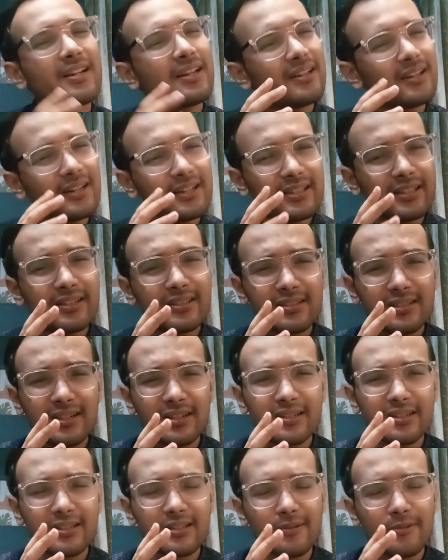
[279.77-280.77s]
Currently, it's
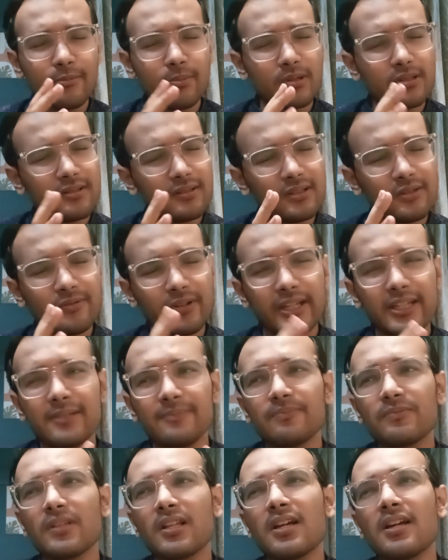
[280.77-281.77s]
at 7% is fine.
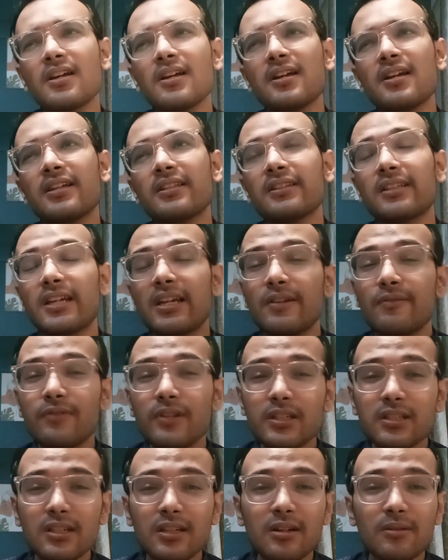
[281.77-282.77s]
The
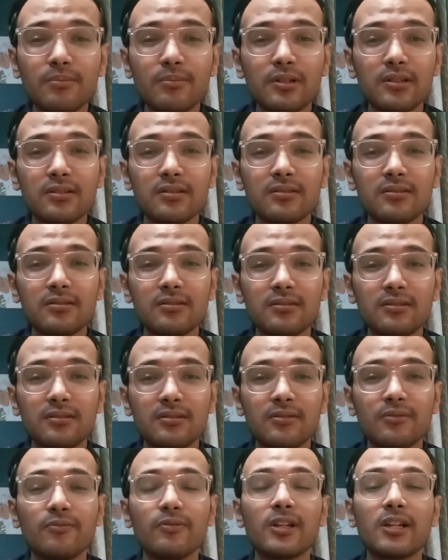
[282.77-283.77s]
inflation numbers
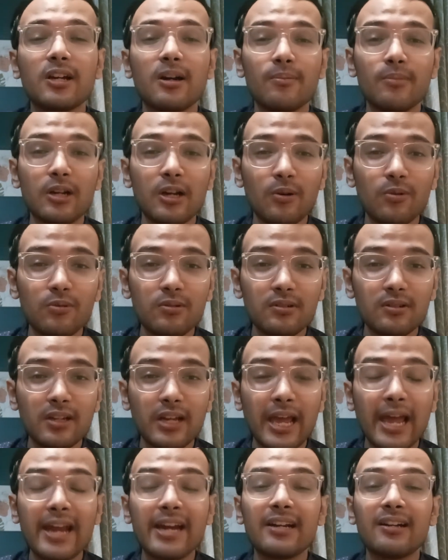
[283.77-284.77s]
will come down,
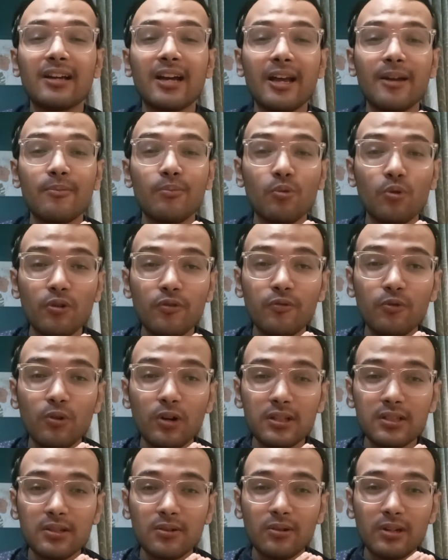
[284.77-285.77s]
and I'm more
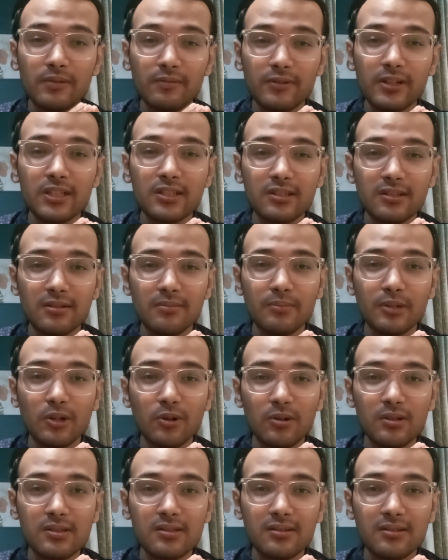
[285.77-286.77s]
focusing on inflation
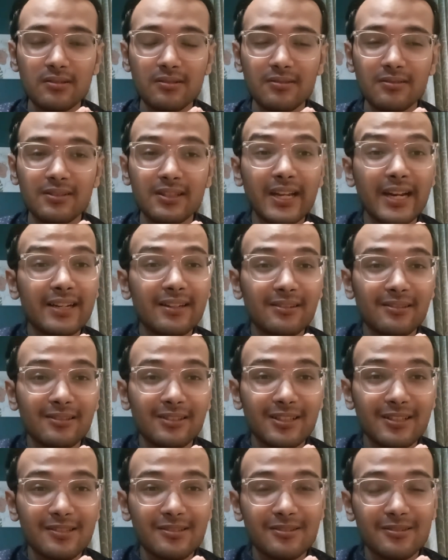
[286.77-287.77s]
because that
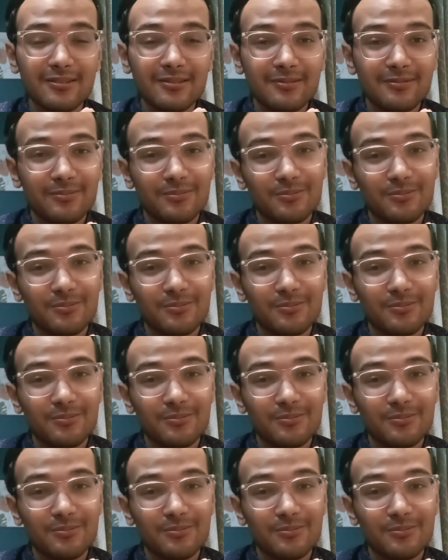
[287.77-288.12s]
is